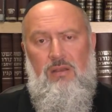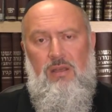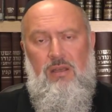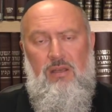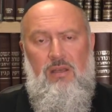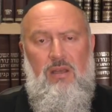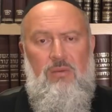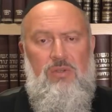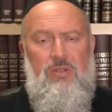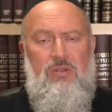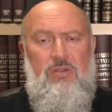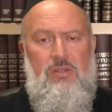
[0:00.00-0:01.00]
Here, I
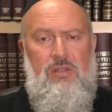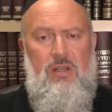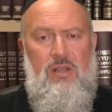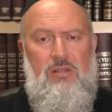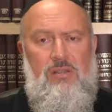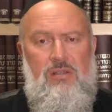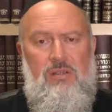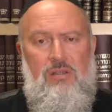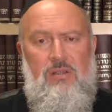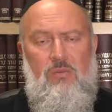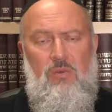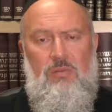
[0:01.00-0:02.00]
wish to discuss
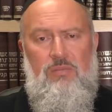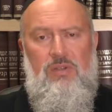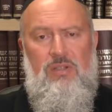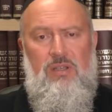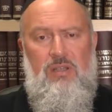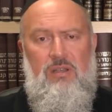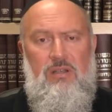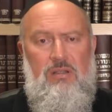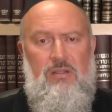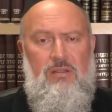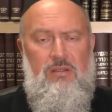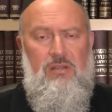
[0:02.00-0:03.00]
one
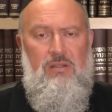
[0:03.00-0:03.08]
particular